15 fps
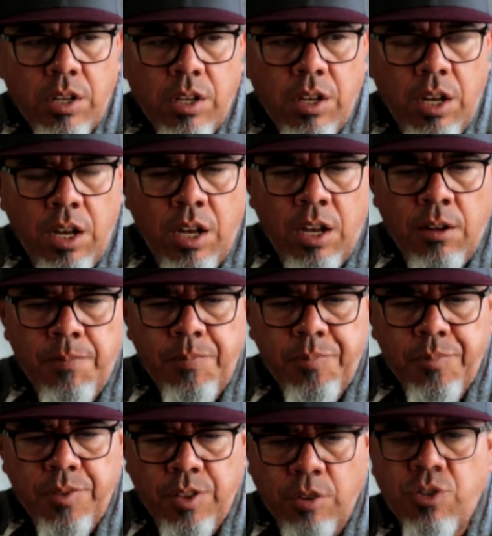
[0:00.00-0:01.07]

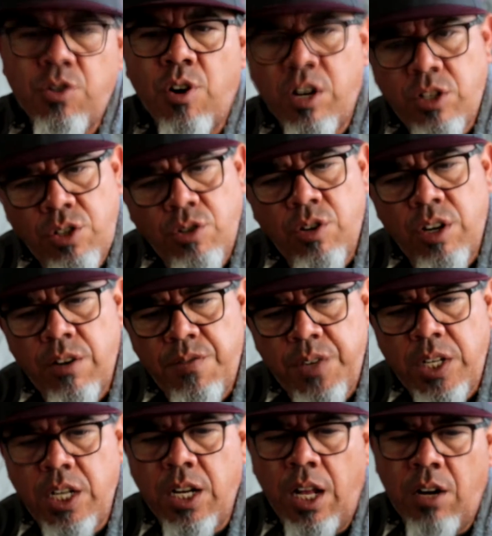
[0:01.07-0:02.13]
Those are our
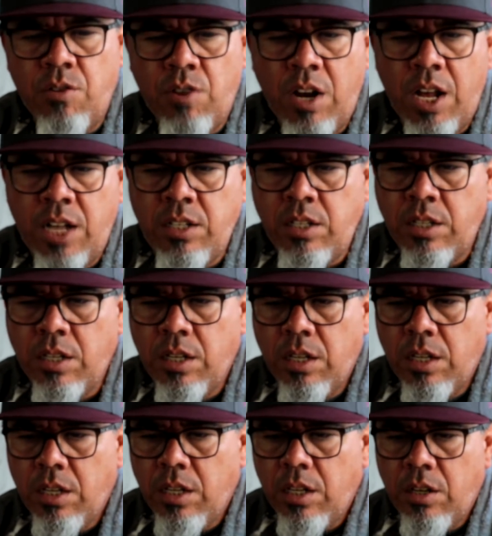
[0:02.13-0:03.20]
$250 rods.
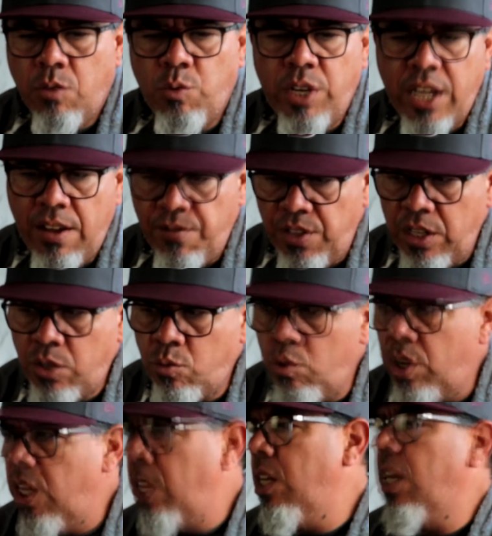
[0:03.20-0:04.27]
We have this
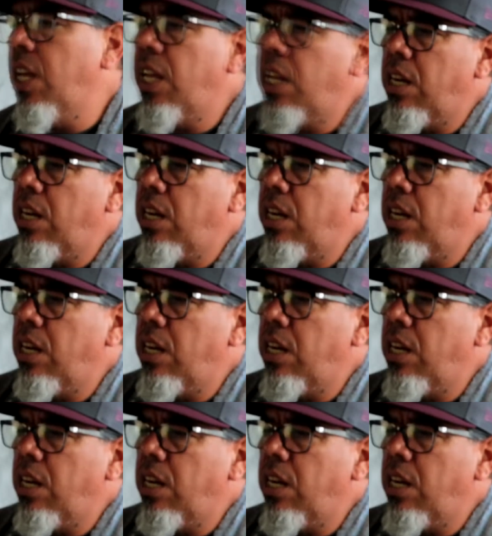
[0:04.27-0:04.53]
one, and